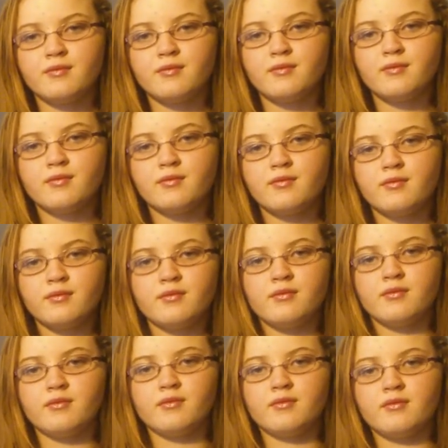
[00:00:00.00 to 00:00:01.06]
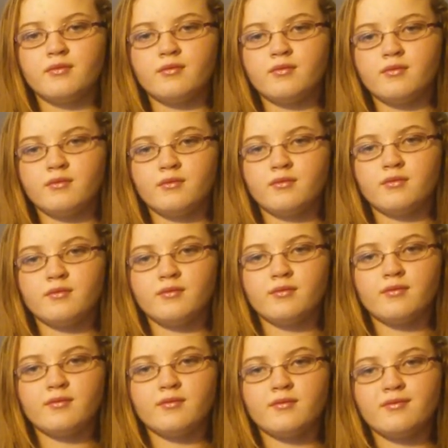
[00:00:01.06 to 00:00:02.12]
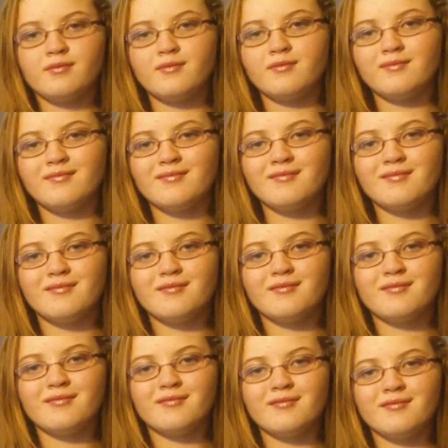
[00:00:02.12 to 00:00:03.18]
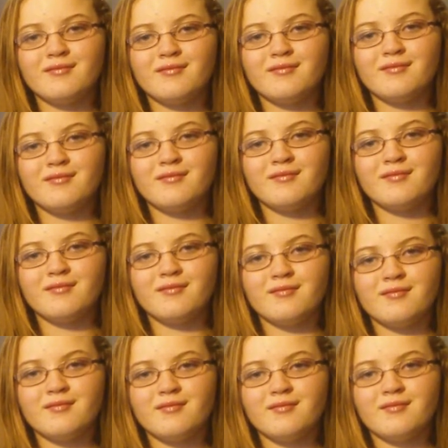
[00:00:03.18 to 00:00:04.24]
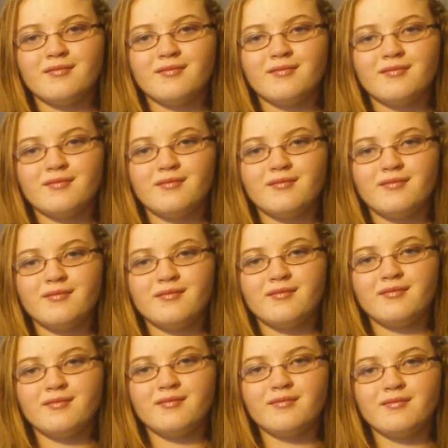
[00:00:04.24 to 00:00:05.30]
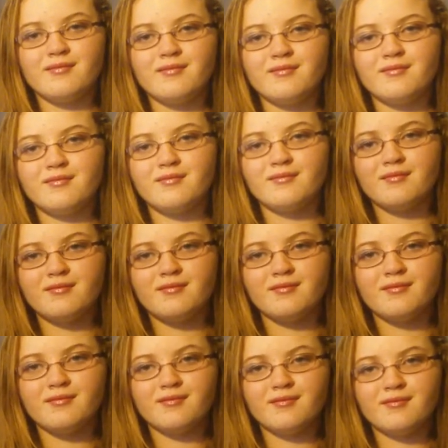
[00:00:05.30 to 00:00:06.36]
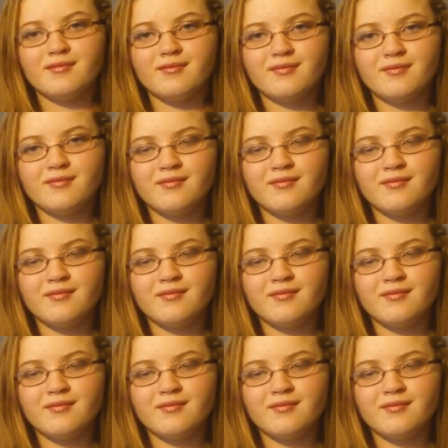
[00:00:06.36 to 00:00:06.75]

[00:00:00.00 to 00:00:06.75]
[no speech]